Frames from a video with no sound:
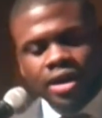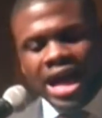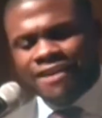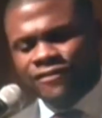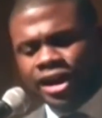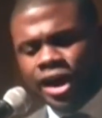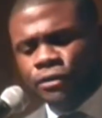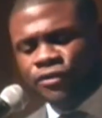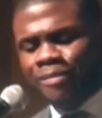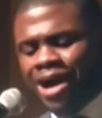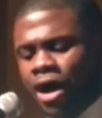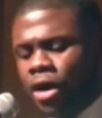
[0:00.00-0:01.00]
I've learned
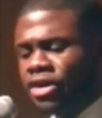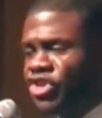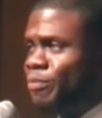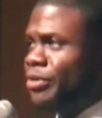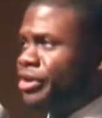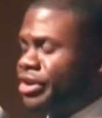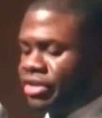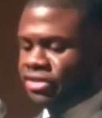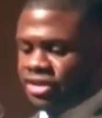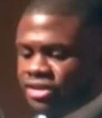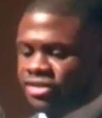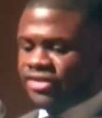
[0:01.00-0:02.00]
from my own
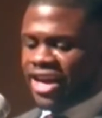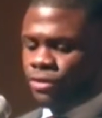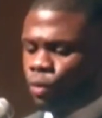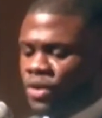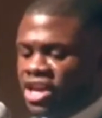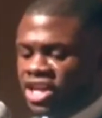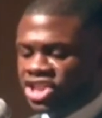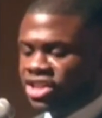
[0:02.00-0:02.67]
experiences that we